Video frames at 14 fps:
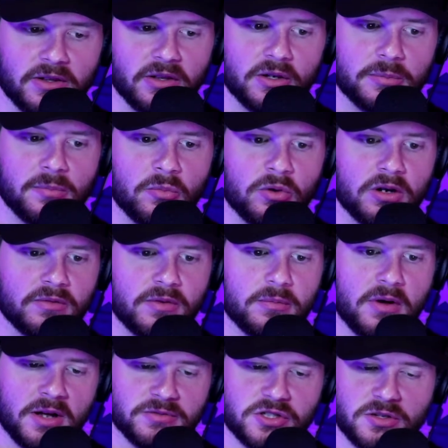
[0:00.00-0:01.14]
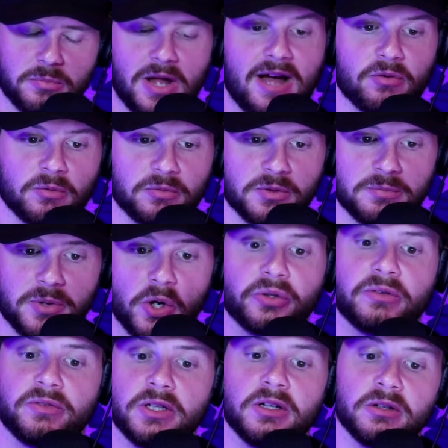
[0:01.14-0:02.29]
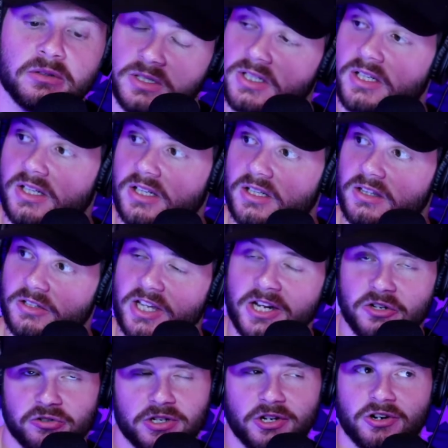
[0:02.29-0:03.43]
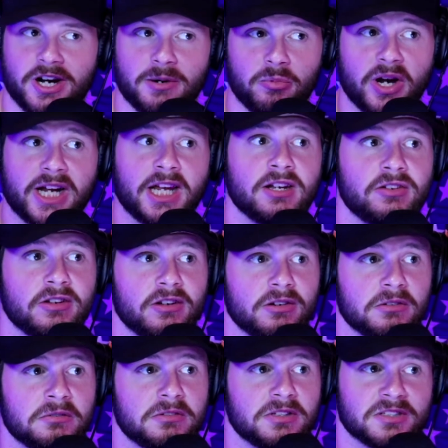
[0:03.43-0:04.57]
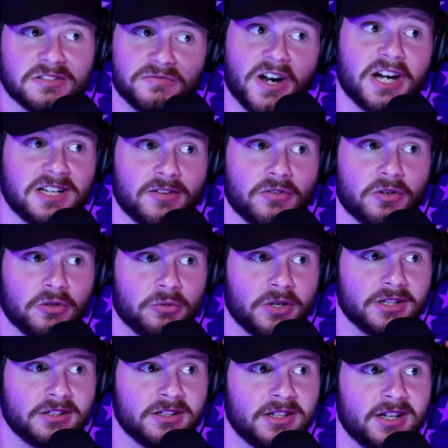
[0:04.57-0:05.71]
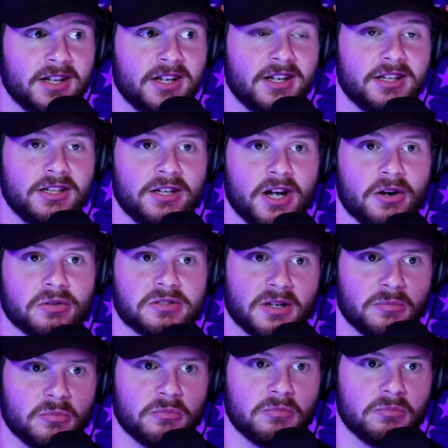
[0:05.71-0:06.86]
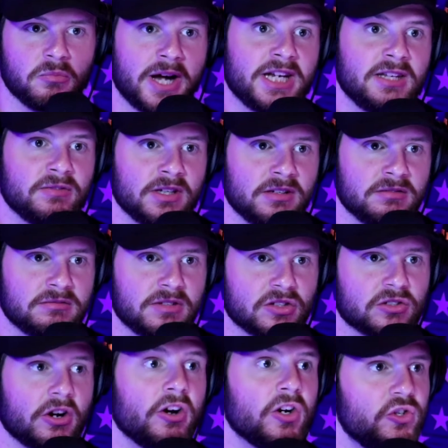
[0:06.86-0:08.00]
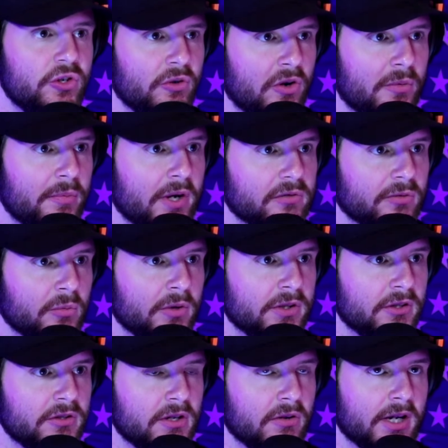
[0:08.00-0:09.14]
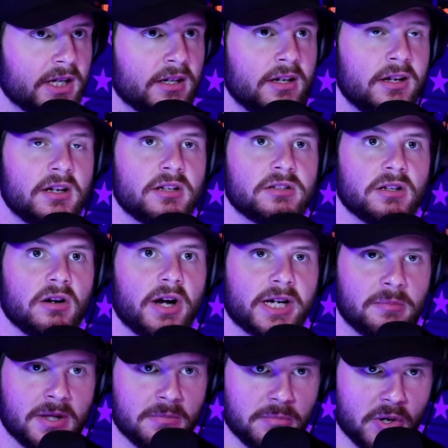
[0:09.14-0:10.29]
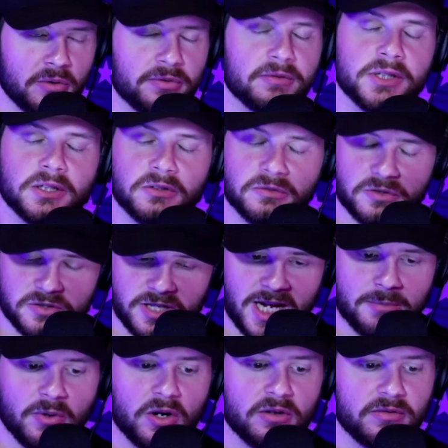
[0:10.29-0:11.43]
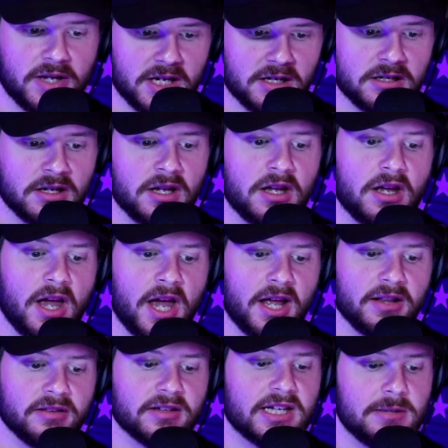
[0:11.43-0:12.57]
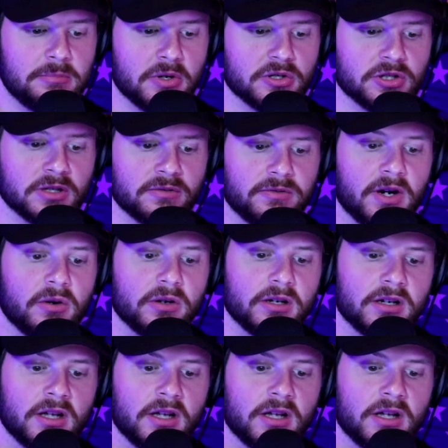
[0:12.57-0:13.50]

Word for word: a little bit more of a, just a platform for the both of you, the industry you're trying to break into is a very difficult one. Mm. You know, some might even discourage you almost from mm -hmm. what mm-hmm. you're doing. So I commend both of you for staying motivated and to keep pushing forward.